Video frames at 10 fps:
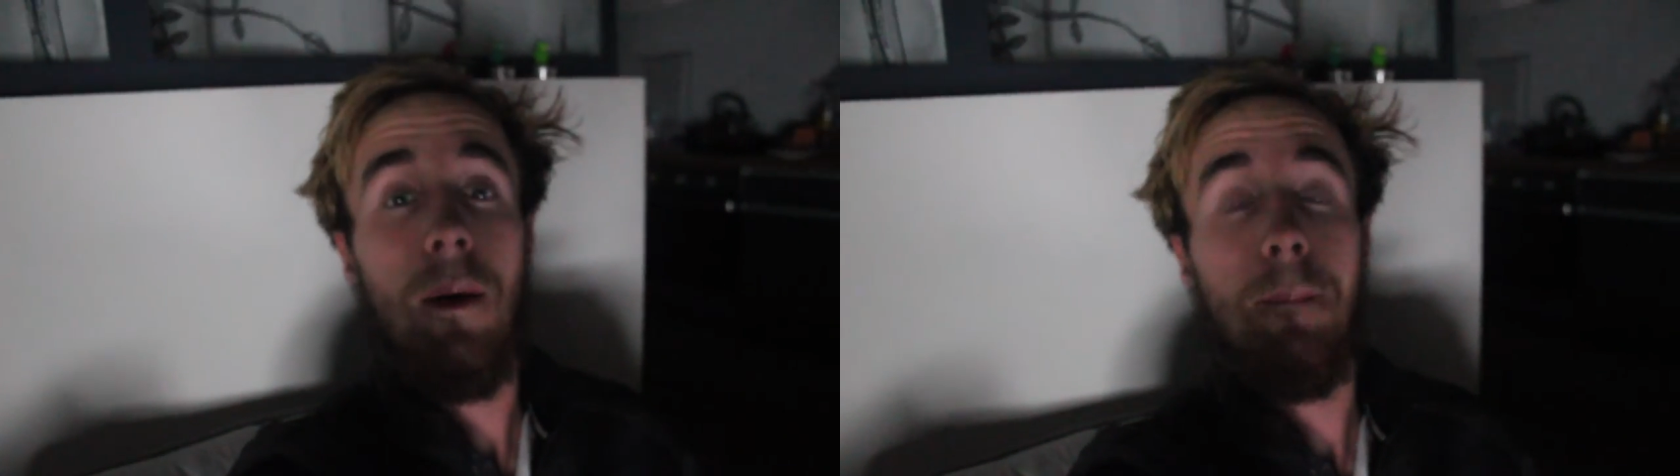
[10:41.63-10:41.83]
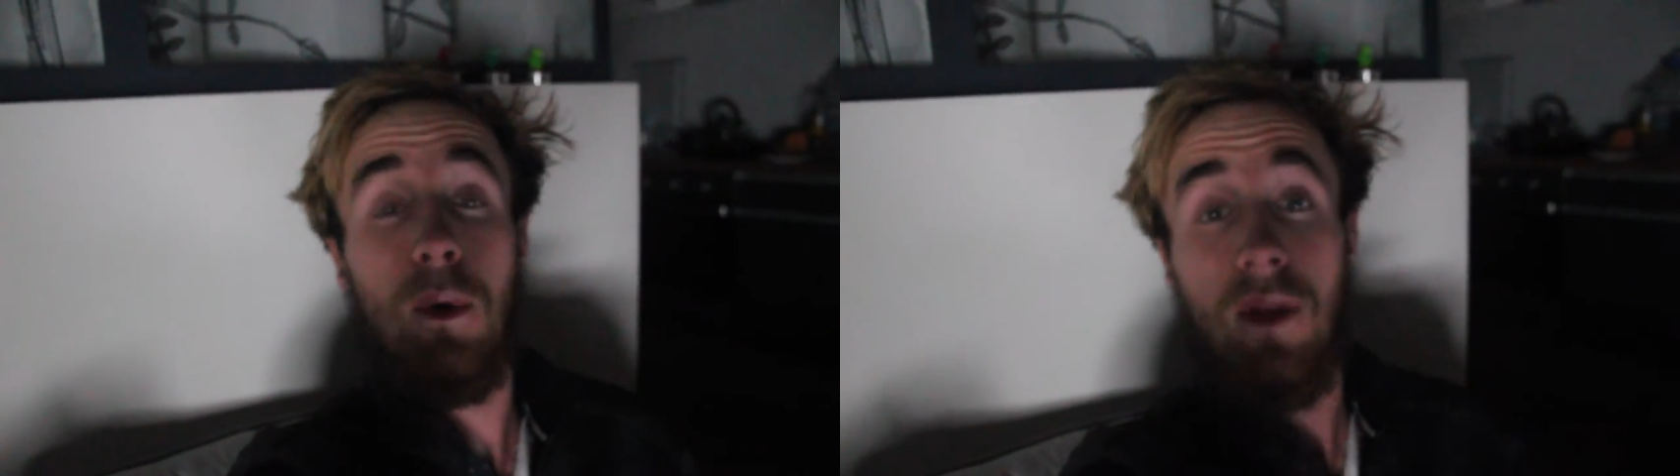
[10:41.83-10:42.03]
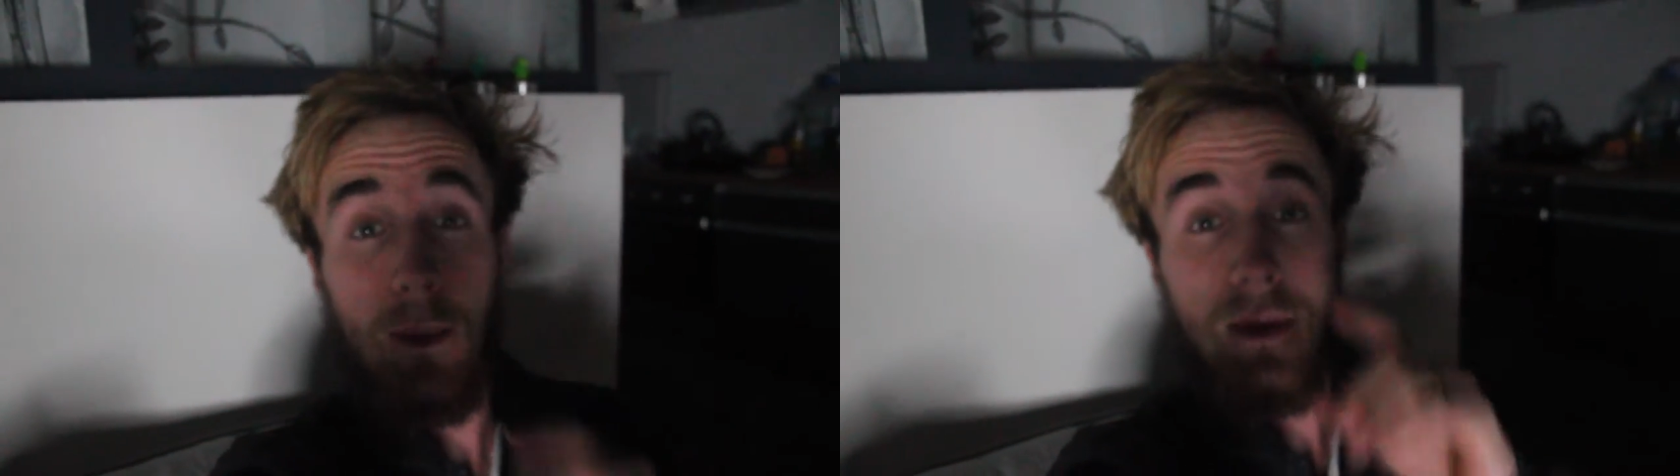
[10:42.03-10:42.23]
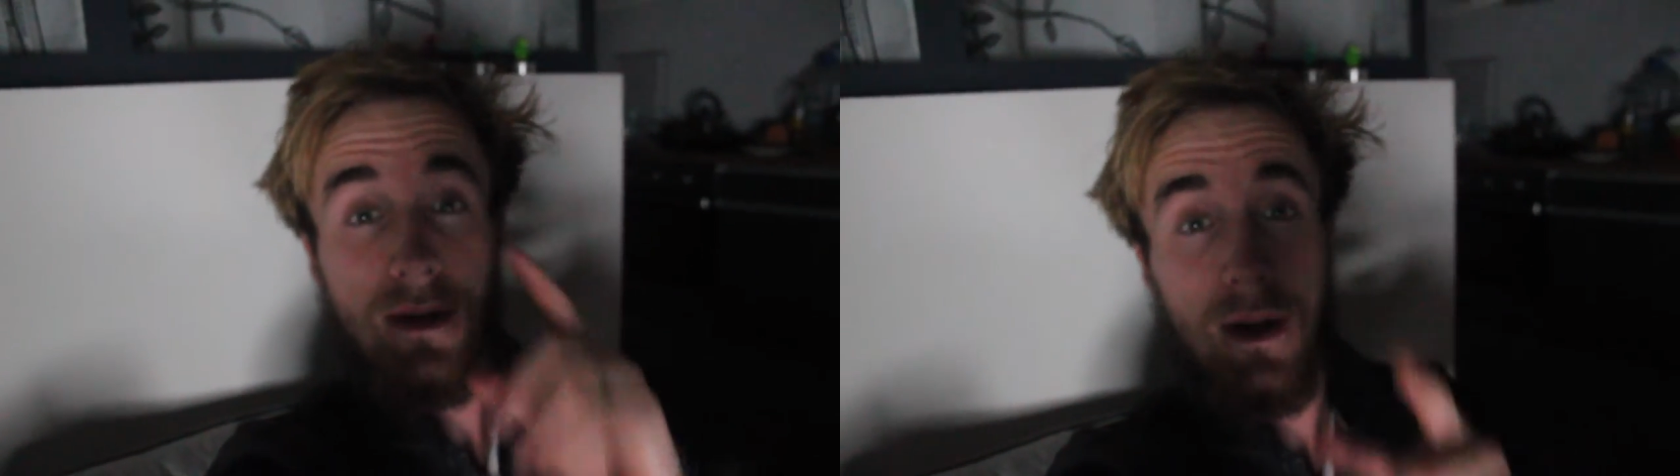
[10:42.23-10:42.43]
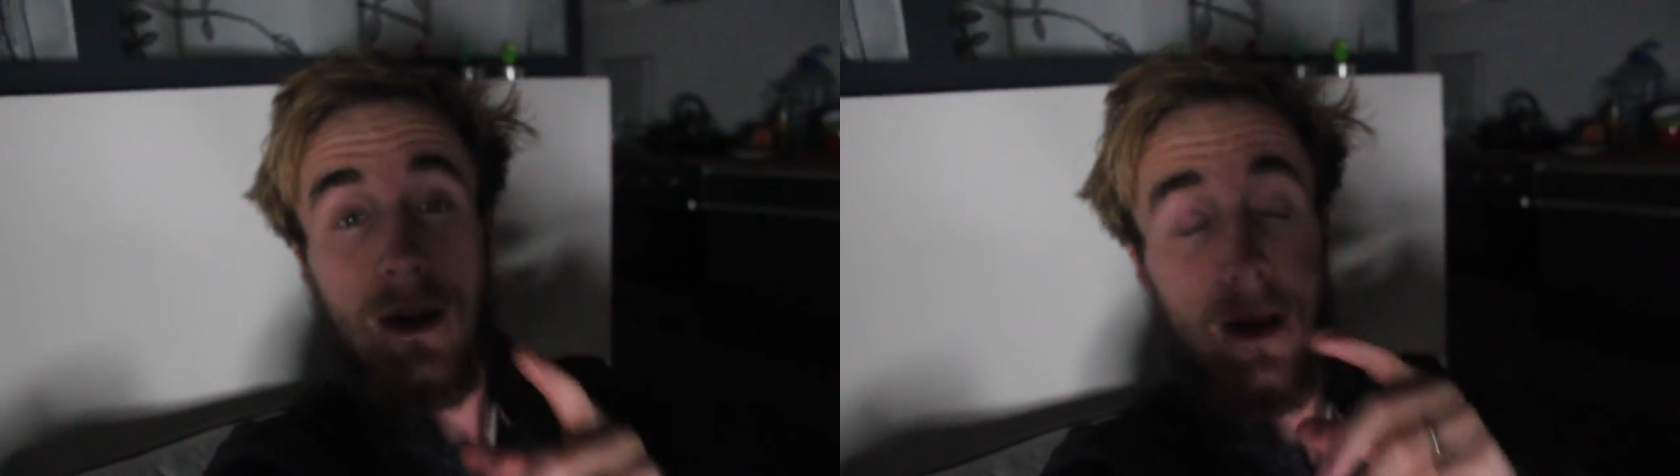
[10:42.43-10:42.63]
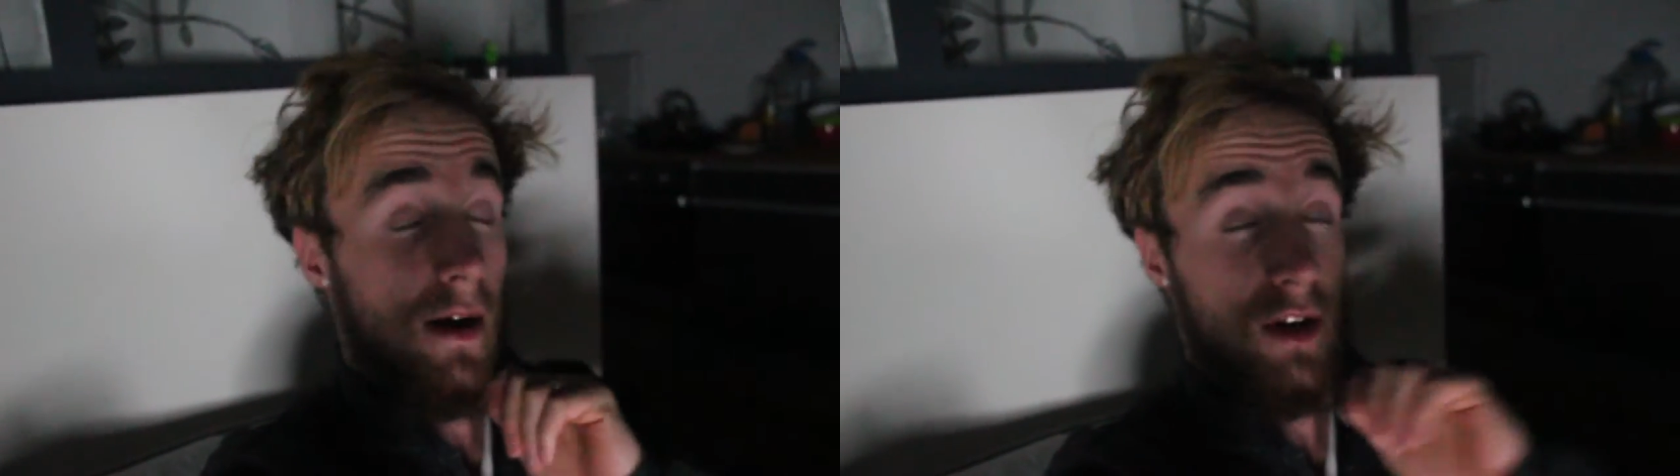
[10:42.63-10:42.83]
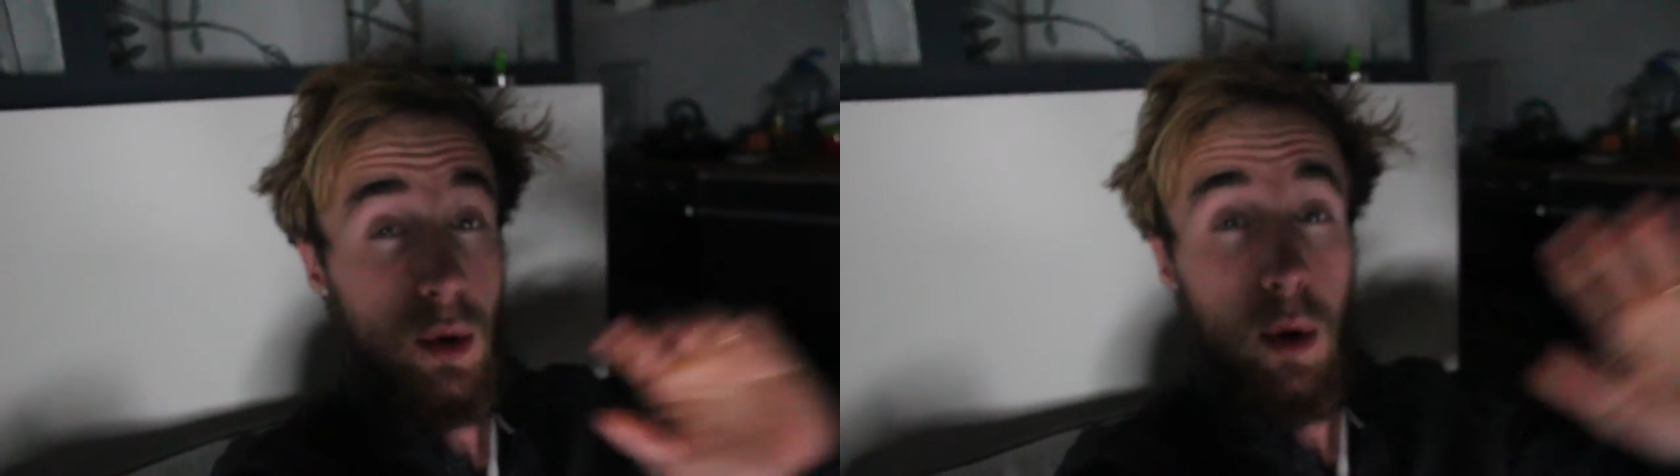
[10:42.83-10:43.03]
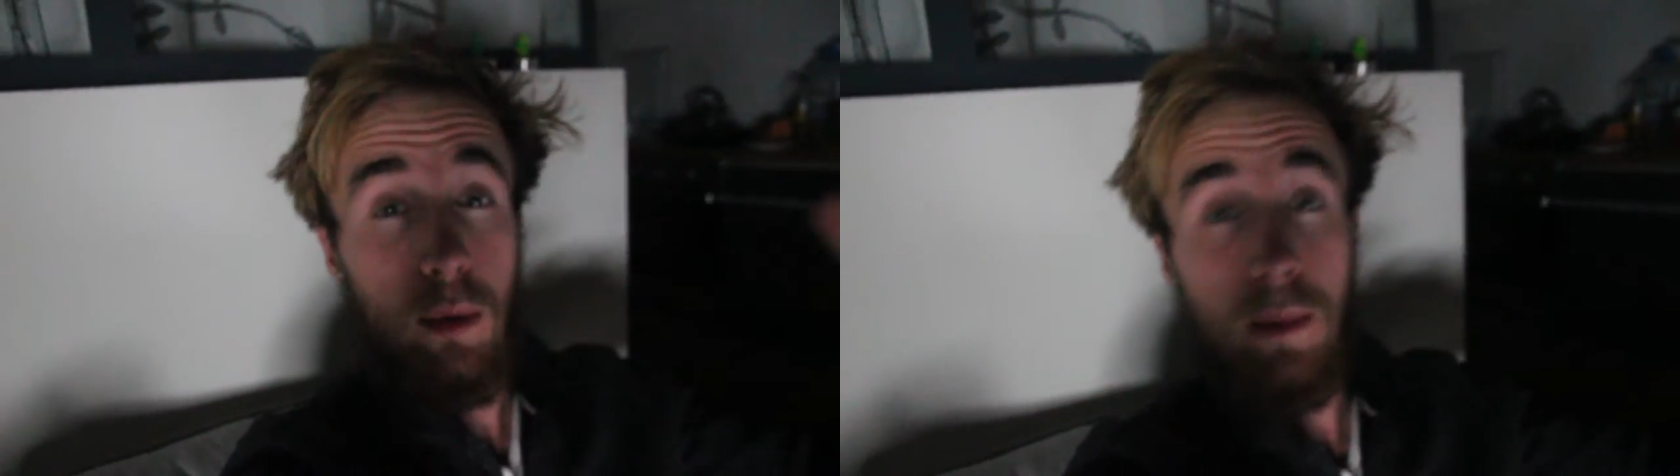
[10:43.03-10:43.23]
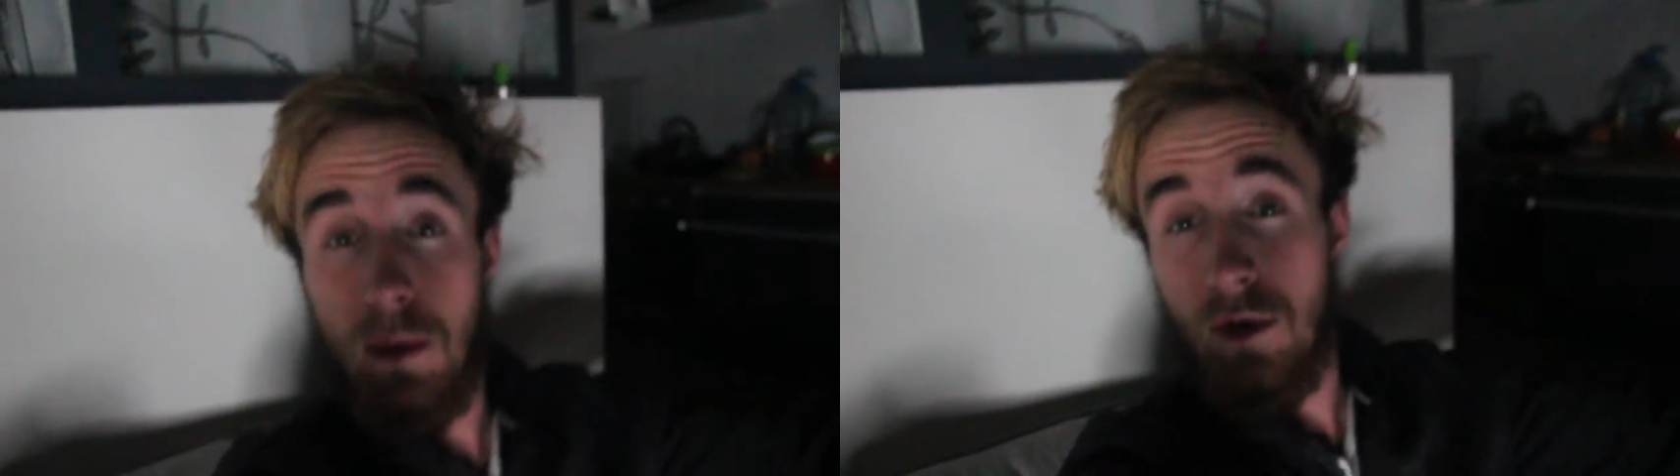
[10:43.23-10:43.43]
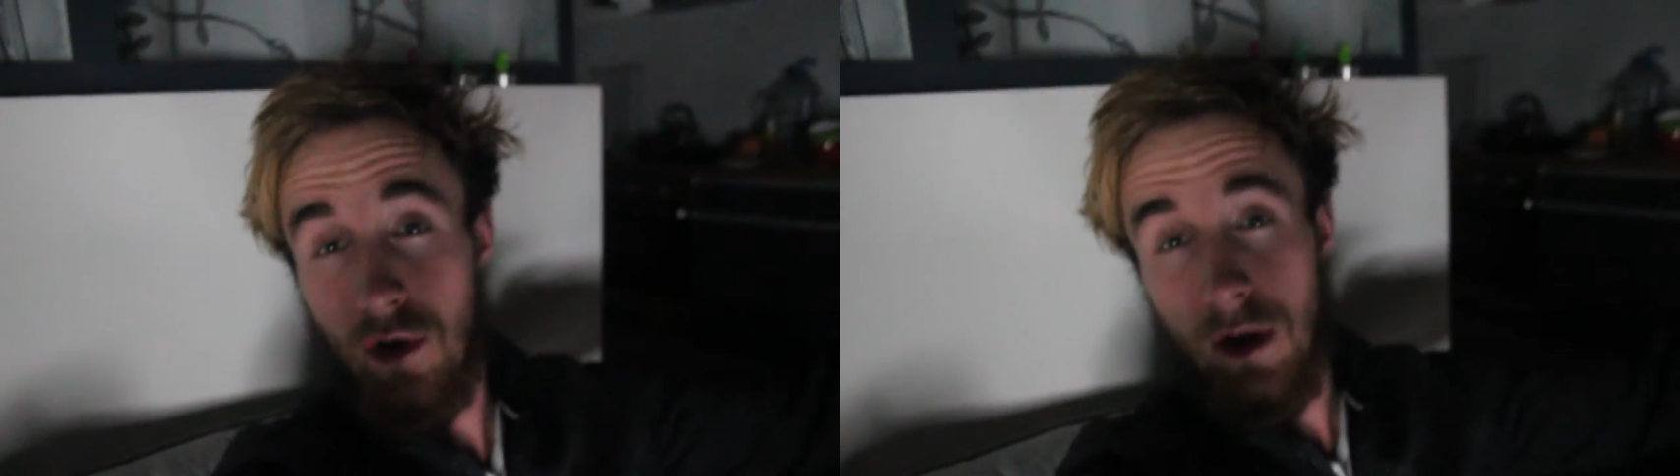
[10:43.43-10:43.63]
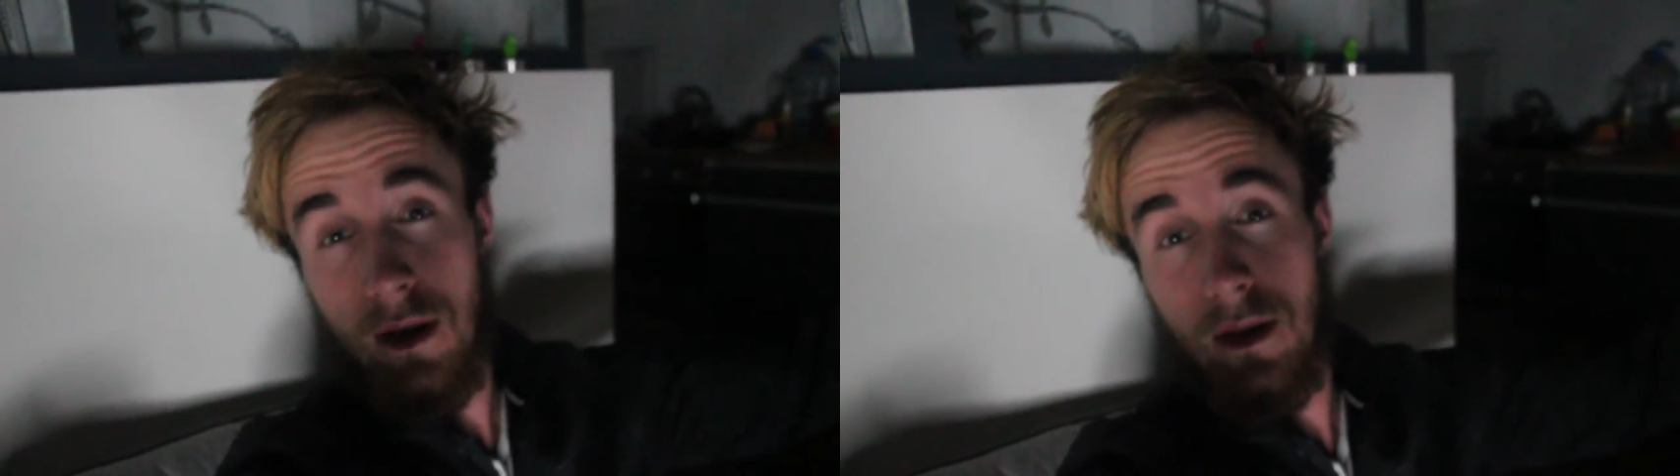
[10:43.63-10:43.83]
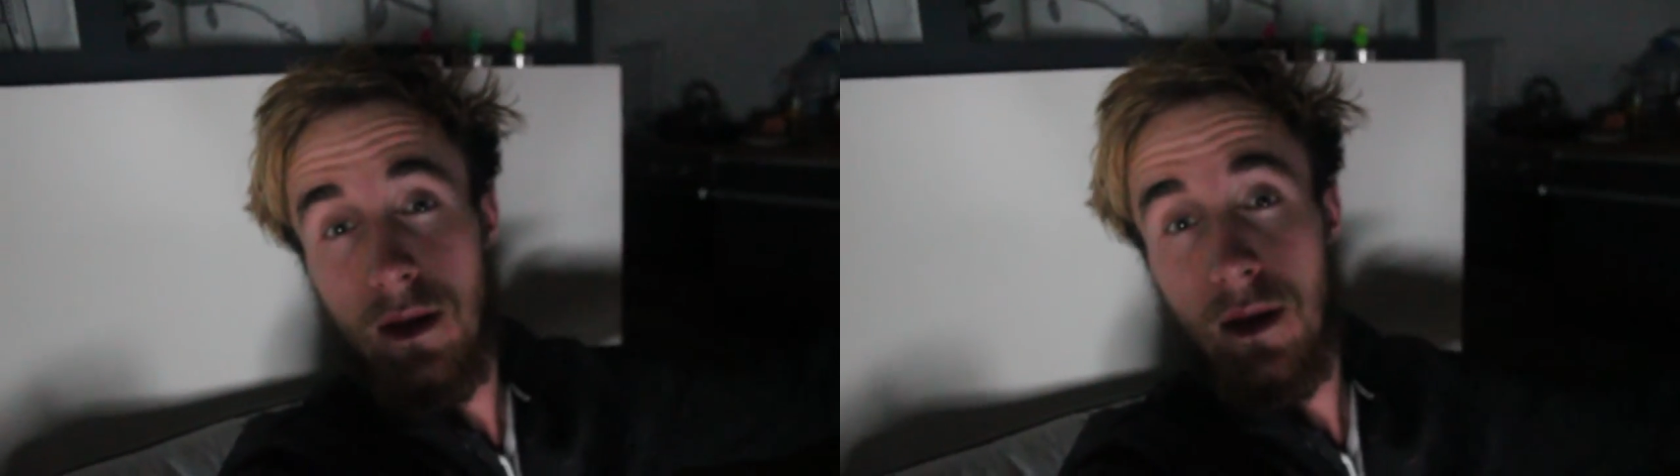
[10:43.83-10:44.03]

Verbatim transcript: Um, with that being said, I do hope you're enjoying